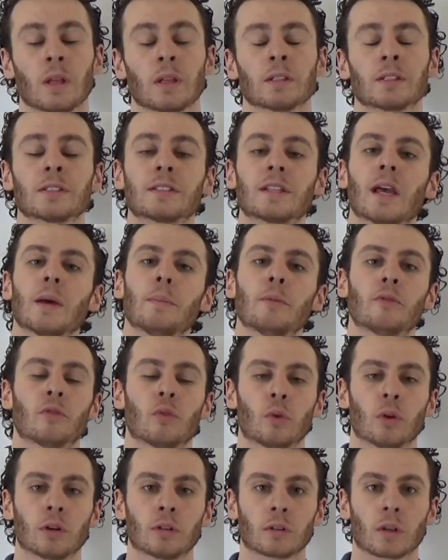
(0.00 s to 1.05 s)
Step
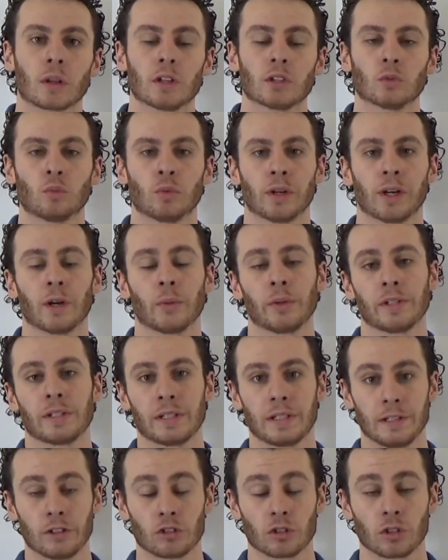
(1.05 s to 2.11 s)
4 is where we
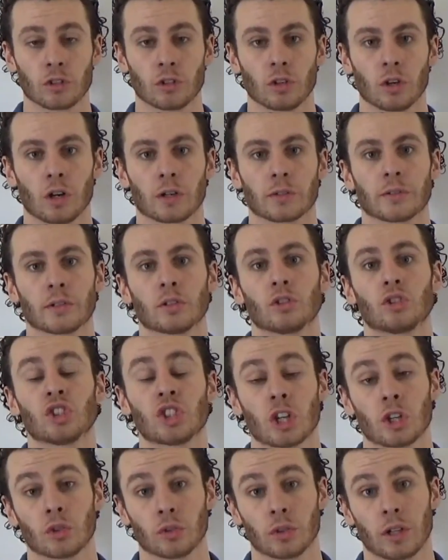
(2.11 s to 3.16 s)
teach the dog to
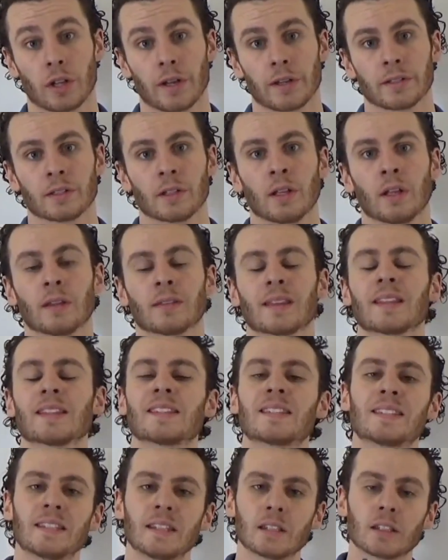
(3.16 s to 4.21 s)
generalize. That
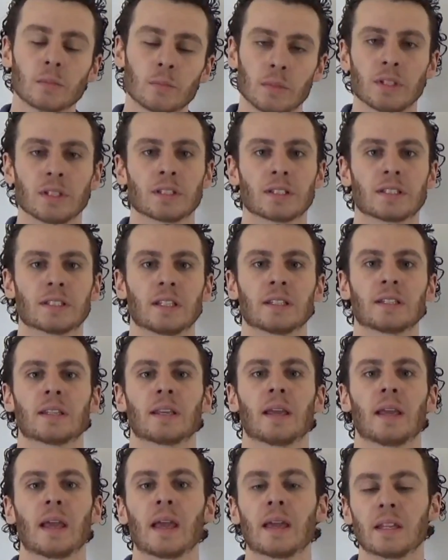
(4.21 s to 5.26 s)
sit means sit
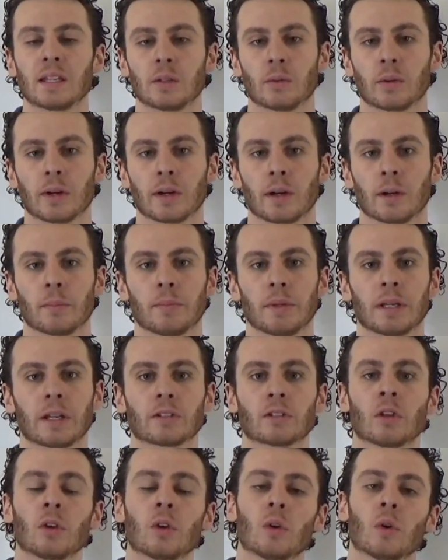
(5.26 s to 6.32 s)
anywhere. Because
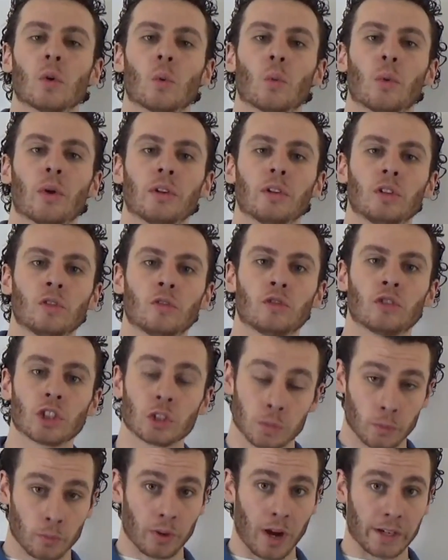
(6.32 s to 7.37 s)
when you've just
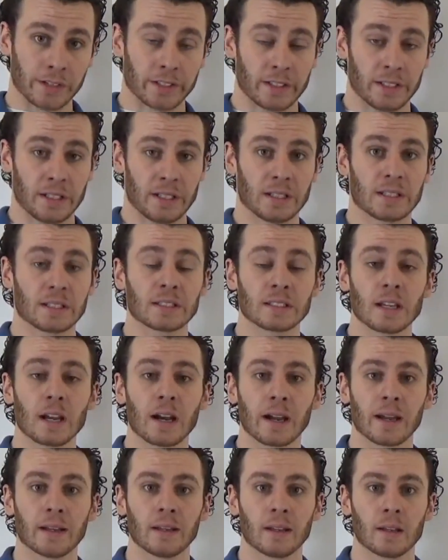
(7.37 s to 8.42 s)
been practicing
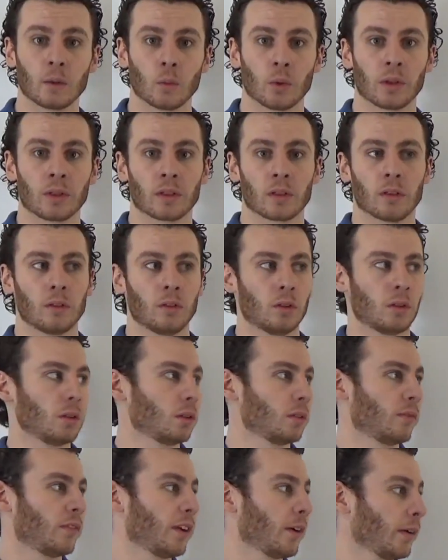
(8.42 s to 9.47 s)
inside with
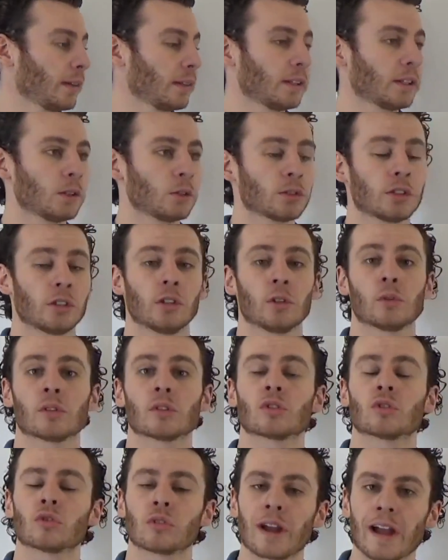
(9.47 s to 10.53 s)
very little to no
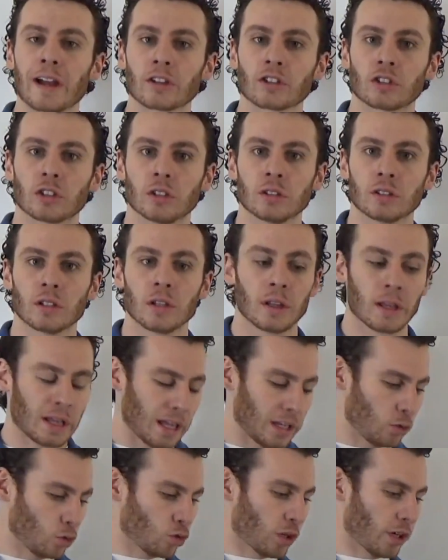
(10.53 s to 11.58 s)
distractions,
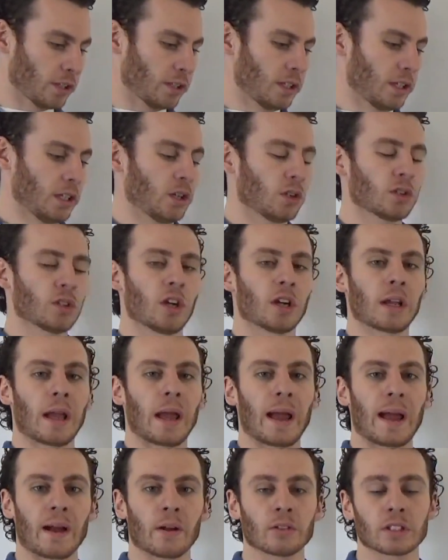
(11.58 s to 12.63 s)
and you try to take your dog
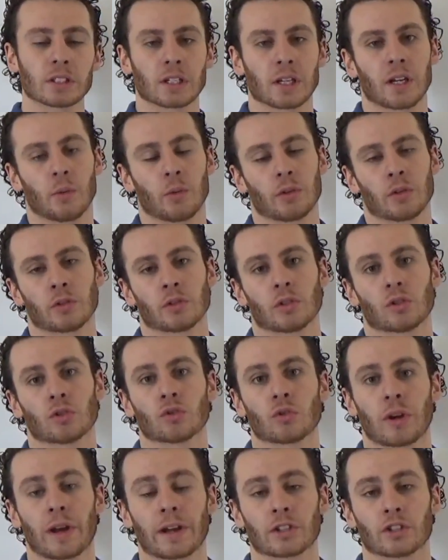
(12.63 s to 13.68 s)
outside where there's
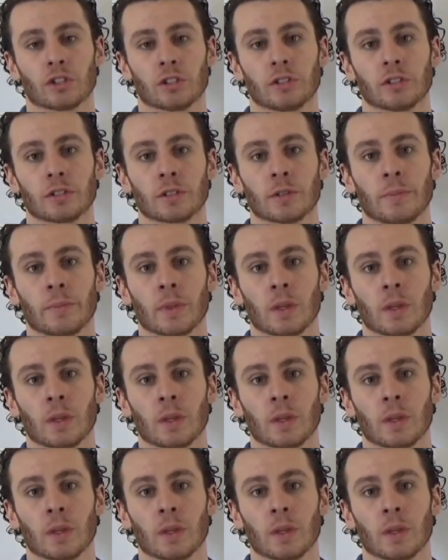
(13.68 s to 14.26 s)
distractions,